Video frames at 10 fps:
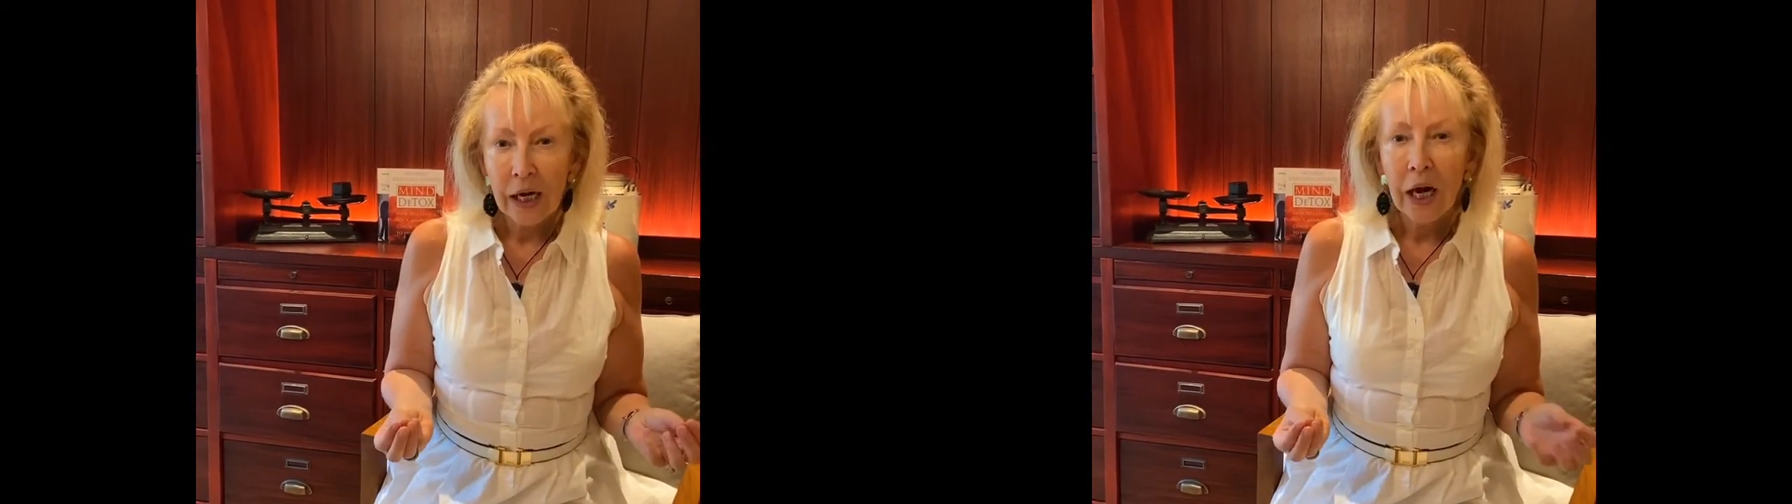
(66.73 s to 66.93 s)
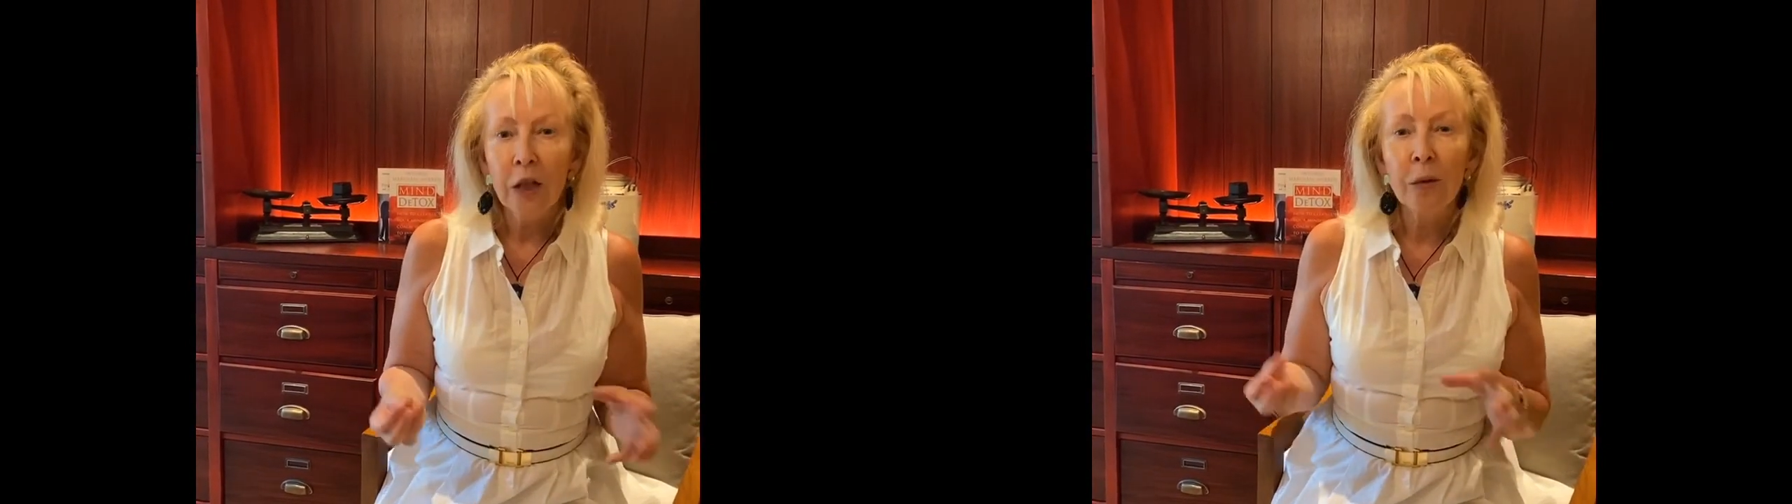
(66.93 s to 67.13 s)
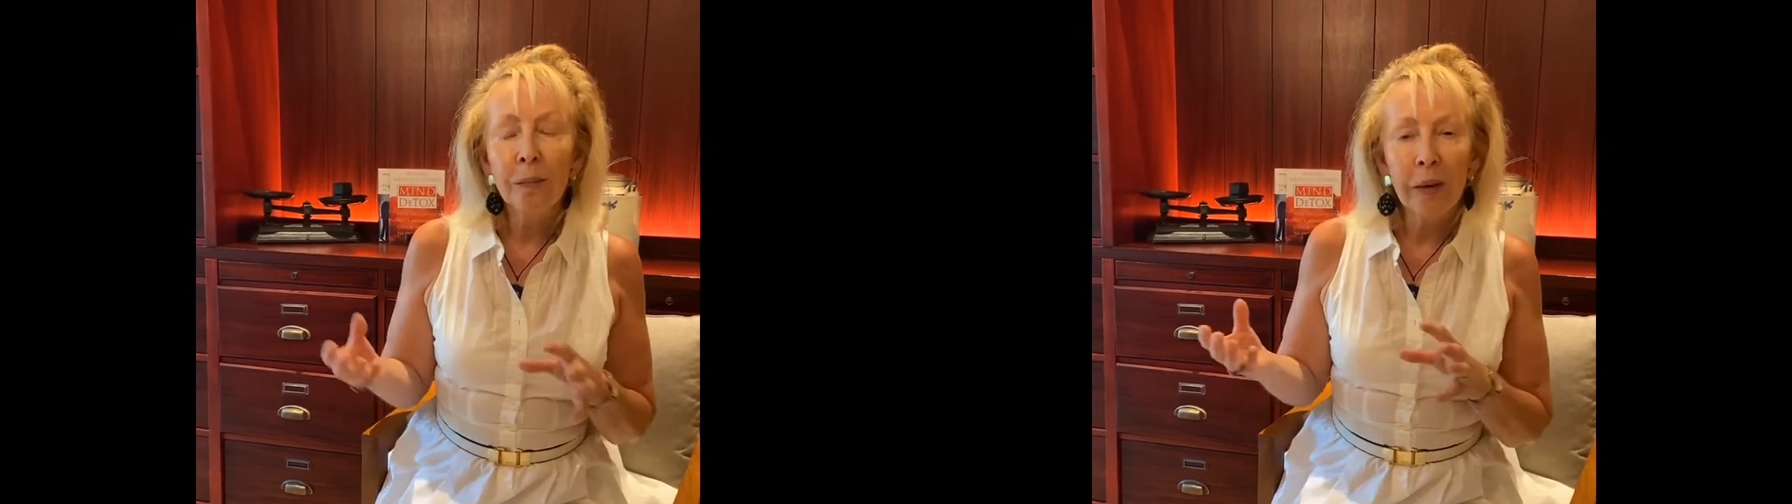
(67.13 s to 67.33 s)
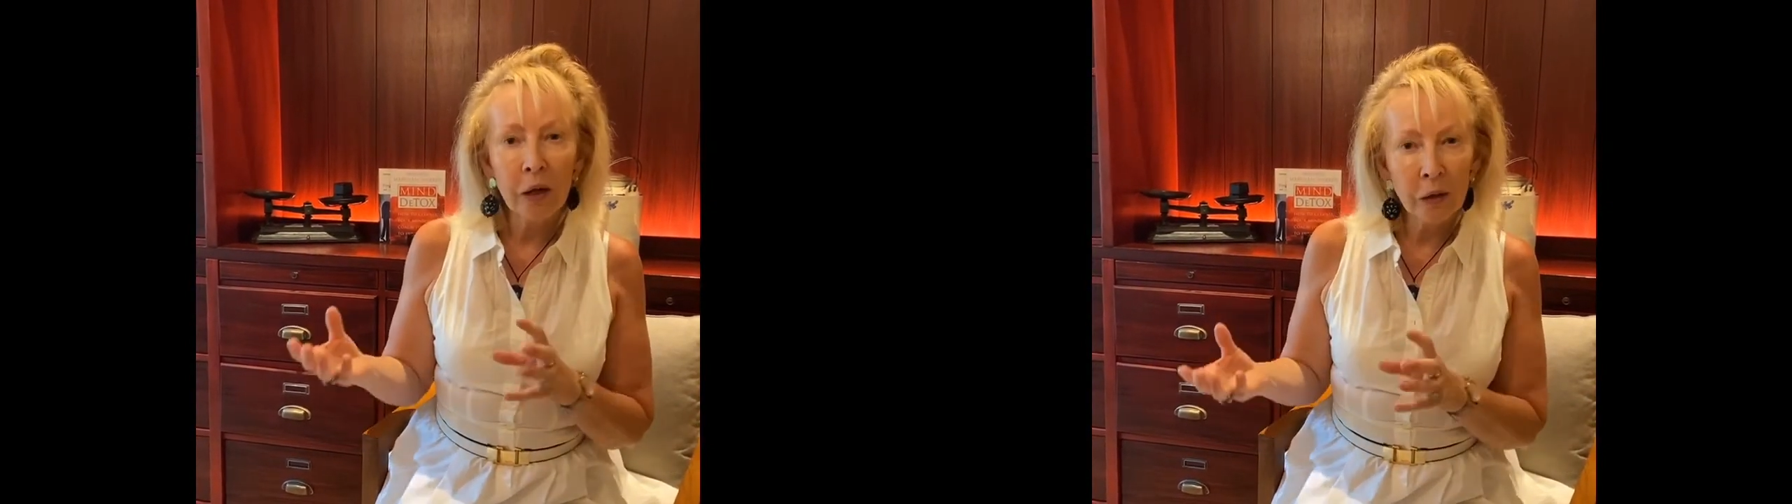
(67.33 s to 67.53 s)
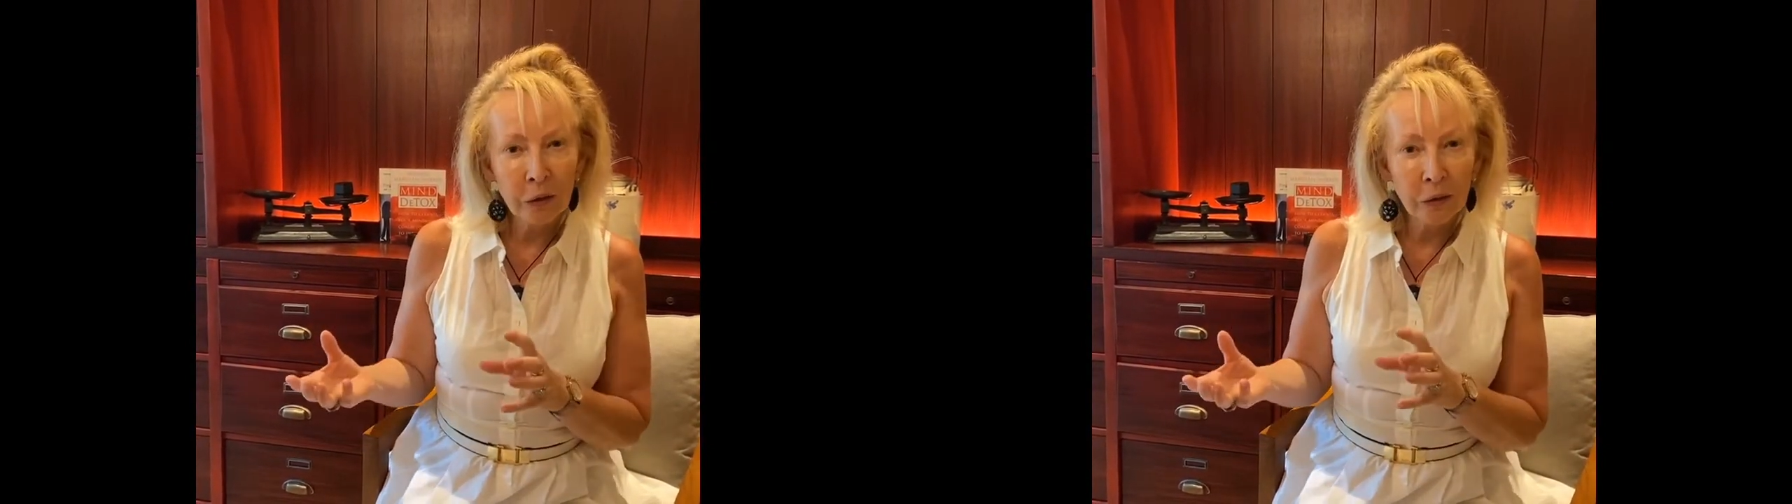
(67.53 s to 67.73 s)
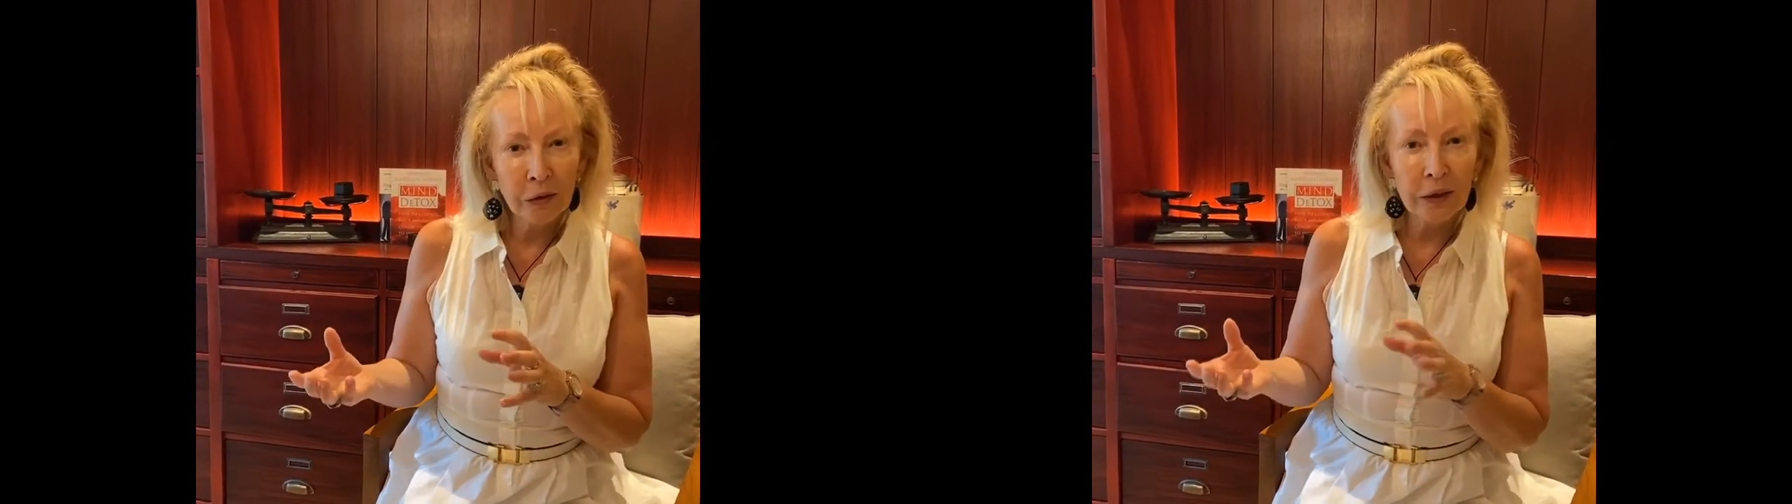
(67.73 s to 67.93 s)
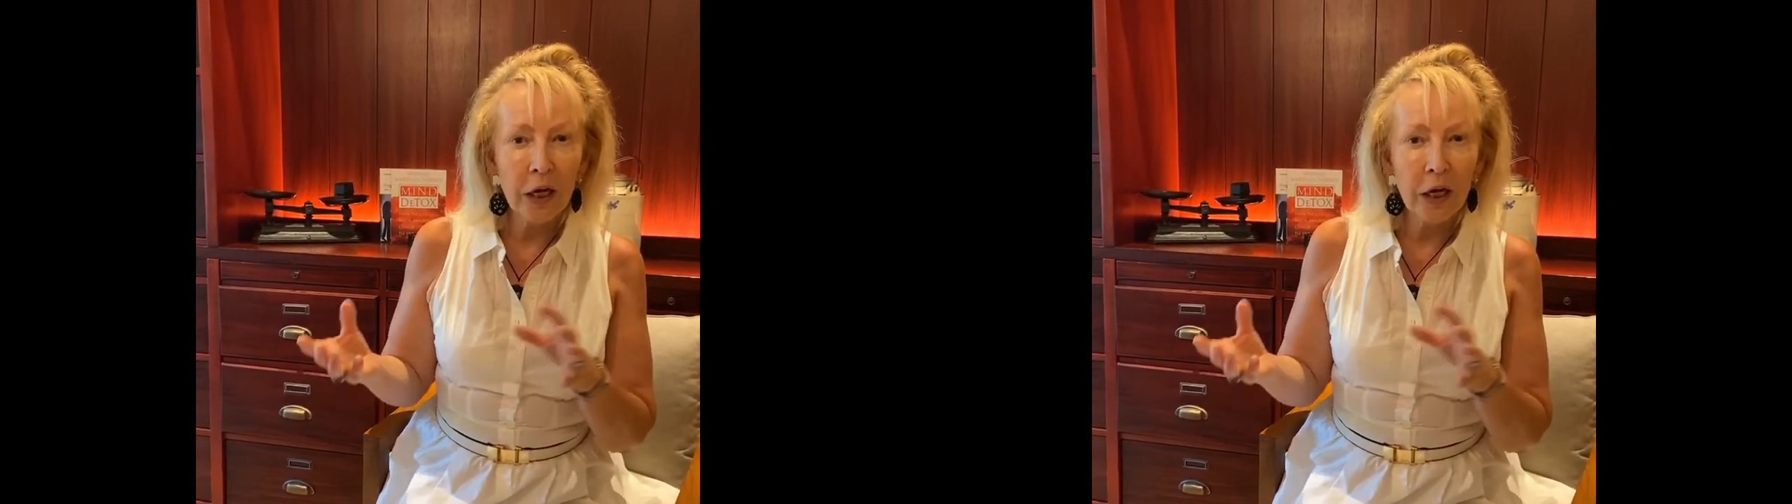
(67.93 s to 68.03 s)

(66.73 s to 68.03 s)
and the pose